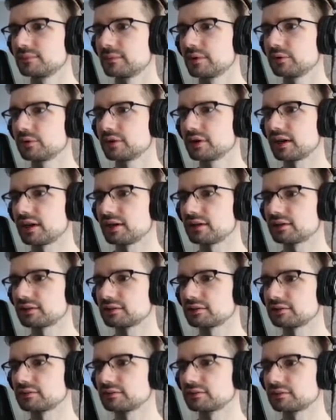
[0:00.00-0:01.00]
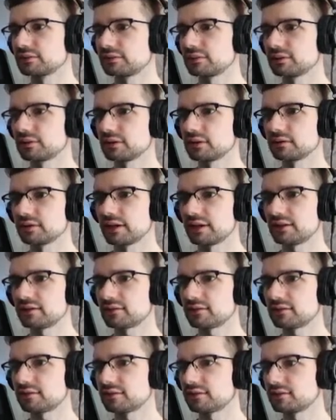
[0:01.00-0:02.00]
Okay. All
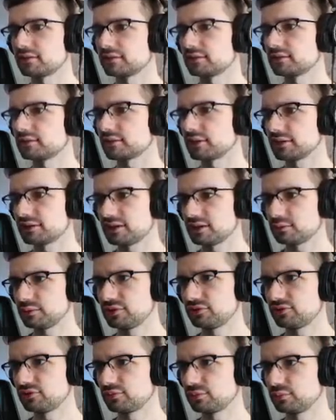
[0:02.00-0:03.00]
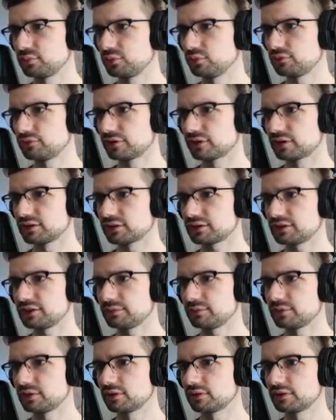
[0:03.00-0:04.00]
right. I think we just move on,
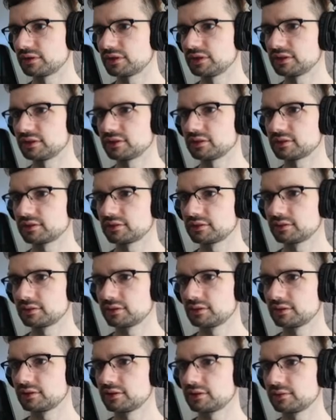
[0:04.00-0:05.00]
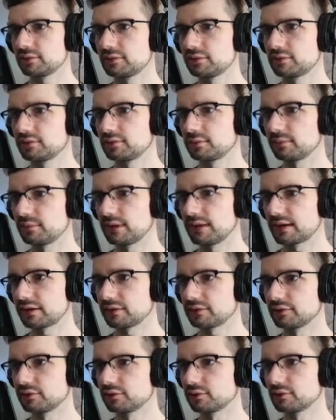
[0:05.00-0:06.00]
keep going here. Scooch. Back
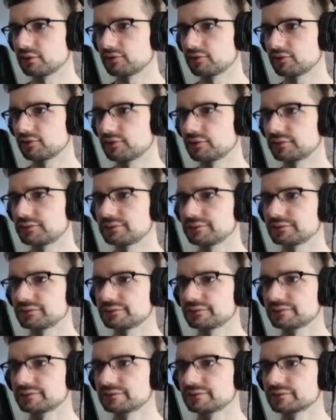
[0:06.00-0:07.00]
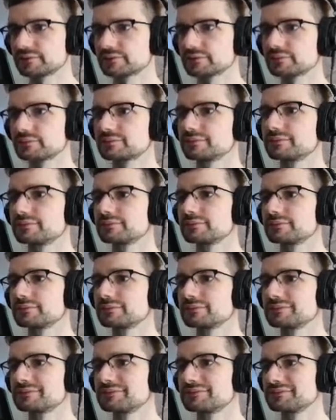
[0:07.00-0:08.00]
on the horse.
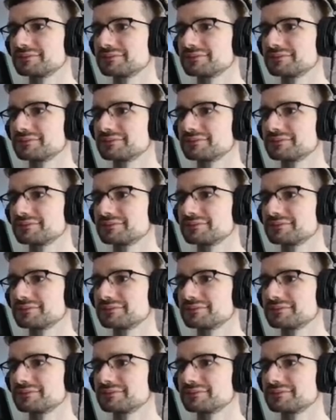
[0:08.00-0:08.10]
Get him.